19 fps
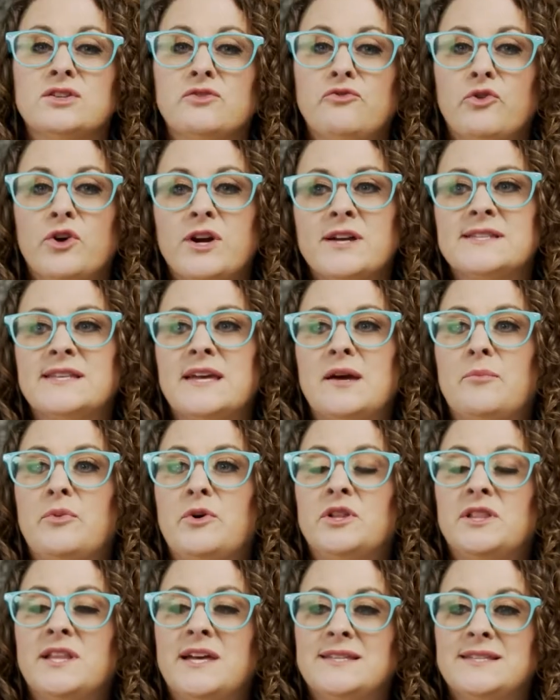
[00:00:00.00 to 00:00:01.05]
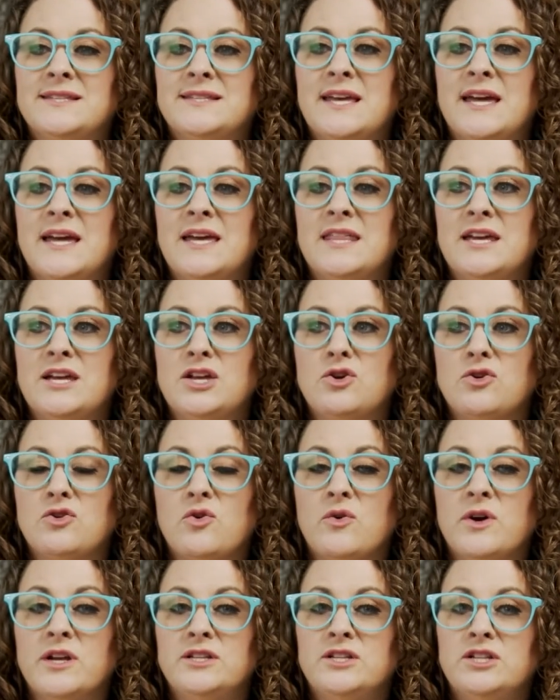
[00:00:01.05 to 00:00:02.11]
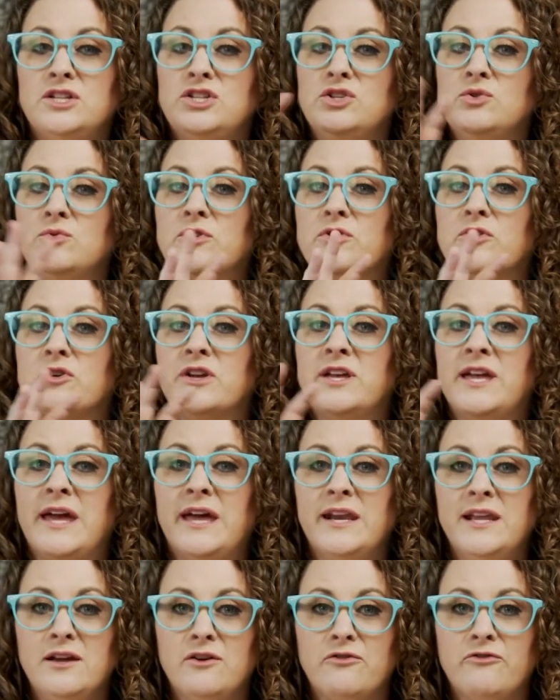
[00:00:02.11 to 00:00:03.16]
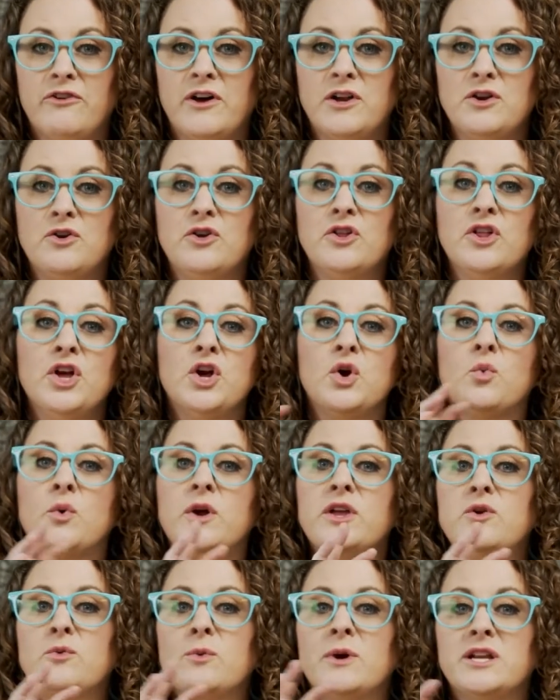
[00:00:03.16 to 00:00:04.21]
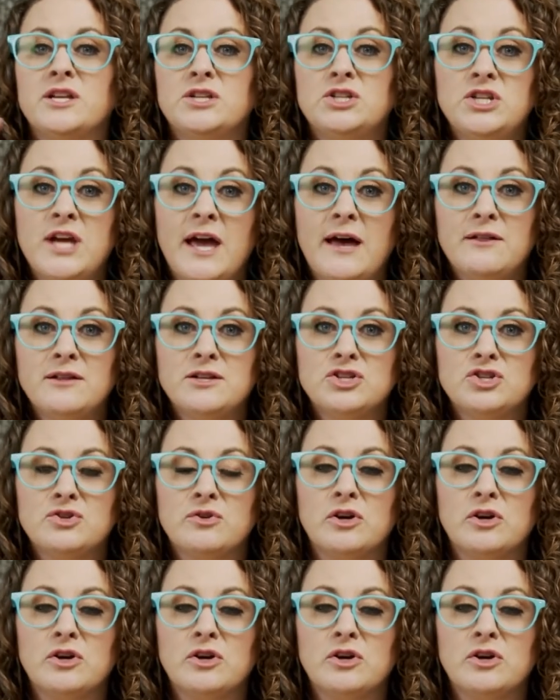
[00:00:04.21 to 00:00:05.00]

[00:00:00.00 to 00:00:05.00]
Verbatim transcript: So for example, let's say that you're going to do an organic funnel where you run a challenge